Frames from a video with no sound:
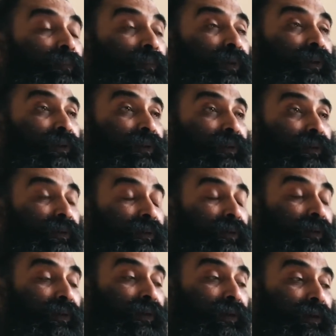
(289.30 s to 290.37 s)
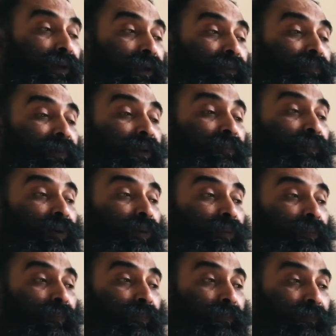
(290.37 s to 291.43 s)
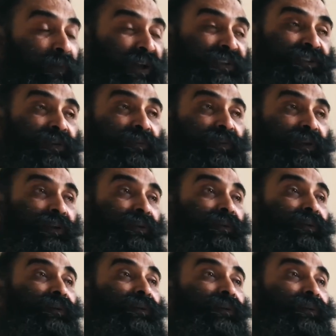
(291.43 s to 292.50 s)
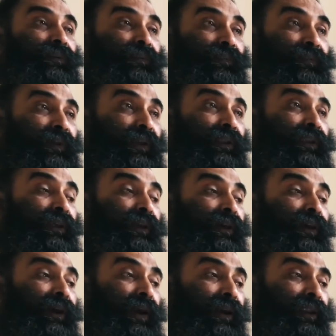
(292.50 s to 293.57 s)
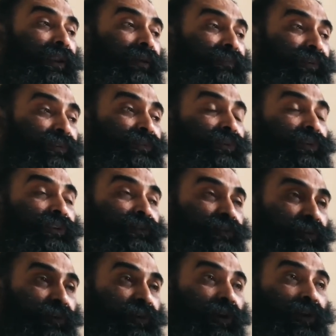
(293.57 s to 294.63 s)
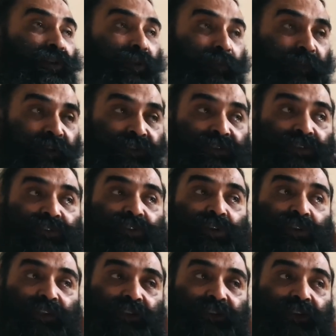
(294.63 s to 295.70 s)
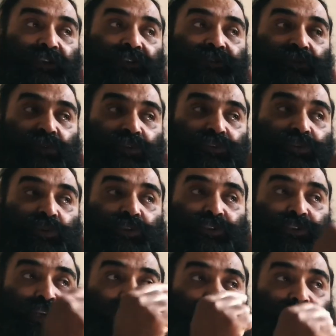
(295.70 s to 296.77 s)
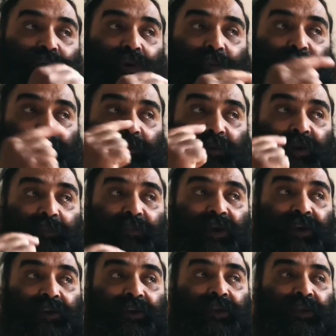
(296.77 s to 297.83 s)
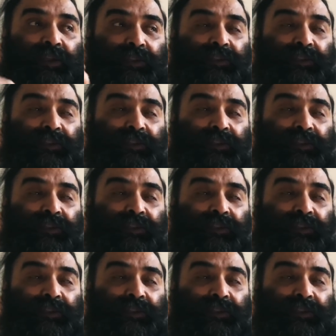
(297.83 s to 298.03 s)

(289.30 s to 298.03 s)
But as my mom passed away, fine, and after slowly all the pictures, all the things slowly start to come in my mind.